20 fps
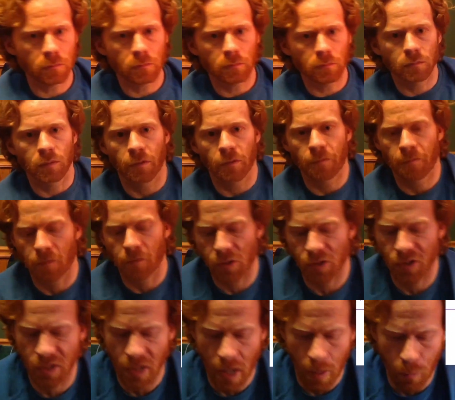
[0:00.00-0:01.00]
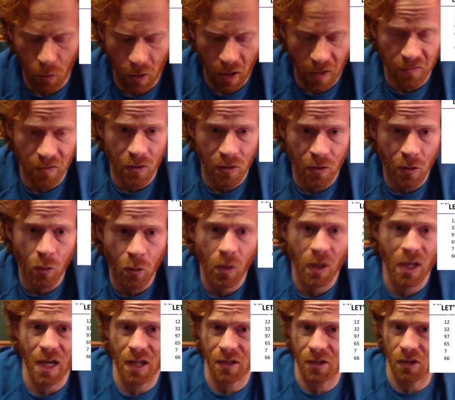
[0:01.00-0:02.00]
the first step we have to do, we
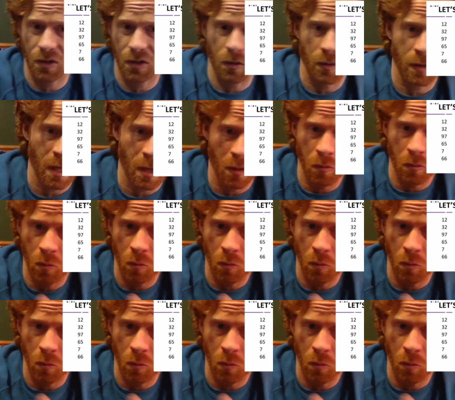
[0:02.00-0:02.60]
can't just look at